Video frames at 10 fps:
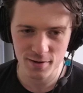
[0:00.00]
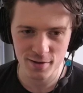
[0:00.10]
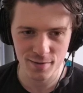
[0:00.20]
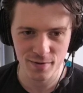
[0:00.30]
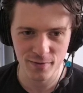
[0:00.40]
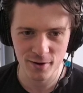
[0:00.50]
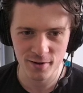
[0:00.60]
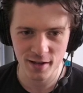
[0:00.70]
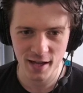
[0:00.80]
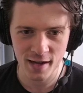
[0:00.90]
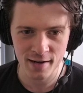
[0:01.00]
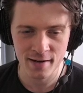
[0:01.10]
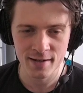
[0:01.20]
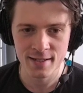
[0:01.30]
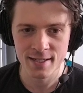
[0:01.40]
I prefer the Yan.
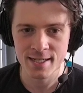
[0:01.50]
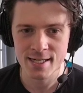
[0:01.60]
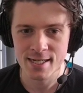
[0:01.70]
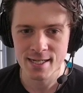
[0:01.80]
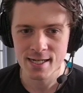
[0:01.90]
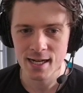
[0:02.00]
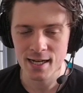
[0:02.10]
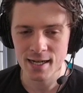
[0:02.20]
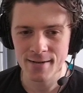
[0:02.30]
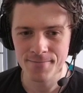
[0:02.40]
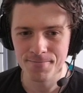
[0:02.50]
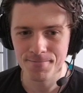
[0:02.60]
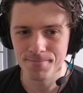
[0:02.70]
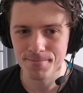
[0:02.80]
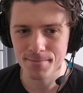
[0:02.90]
Um,
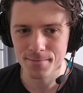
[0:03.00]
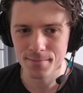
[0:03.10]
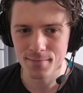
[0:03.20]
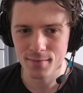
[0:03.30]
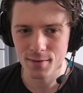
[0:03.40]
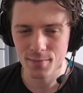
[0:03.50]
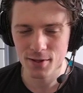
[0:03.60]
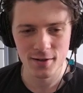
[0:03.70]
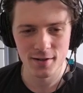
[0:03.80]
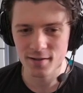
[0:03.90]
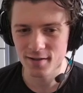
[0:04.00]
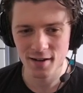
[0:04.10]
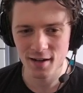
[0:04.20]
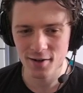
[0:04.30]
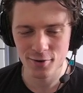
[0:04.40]
but
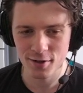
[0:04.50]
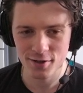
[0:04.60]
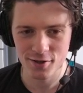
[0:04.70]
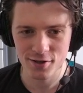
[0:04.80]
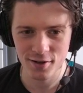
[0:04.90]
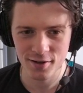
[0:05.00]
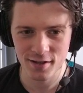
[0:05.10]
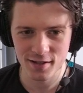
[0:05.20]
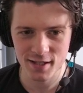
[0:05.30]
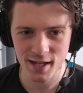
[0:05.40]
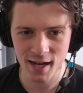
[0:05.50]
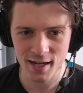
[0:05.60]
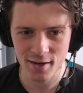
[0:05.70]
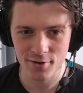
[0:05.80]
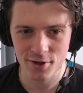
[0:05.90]
no, there's just nothing
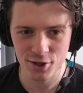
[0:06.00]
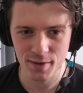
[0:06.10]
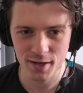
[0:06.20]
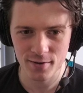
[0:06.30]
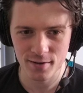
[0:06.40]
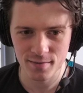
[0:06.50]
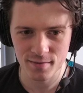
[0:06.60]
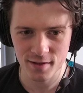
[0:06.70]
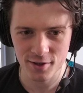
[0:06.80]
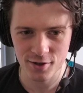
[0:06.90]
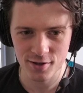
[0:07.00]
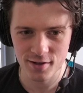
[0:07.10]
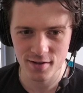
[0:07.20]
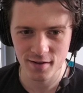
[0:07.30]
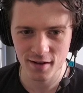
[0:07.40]
standoutish about them. I
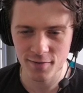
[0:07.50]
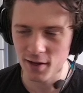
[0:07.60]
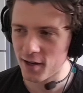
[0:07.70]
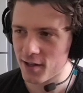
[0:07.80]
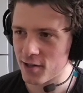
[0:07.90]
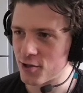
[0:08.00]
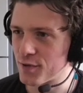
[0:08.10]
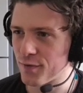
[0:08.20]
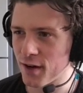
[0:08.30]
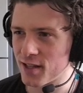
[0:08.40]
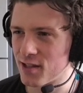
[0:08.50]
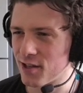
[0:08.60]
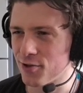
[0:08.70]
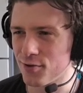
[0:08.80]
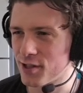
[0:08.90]
feel like they're just fights that you
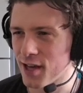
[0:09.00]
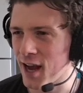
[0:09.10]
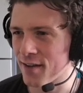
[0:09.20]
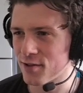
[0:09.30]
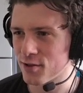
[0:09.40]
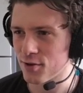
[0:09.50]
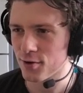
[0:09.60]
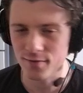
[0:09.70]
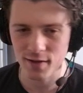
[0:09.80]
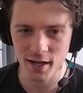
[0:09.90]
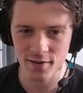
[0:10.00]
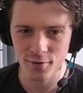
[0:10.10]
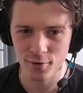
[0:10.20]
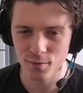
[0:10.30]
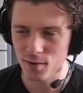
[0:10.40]
just have to sort of get
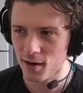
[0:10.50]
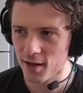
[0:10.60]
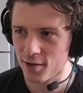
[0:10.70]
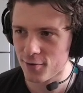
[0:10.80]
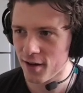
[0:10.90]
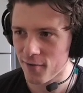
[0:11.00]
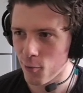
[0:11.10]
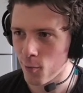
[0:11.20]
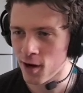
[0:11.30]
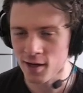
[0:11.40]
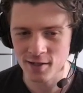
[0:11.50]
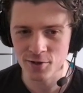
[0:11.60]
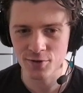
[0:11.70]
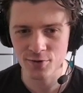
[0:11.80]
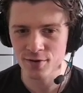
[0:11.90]
through, but like you'd never want to
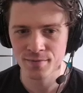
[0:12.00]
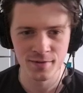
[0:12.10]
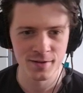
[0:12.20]
do them.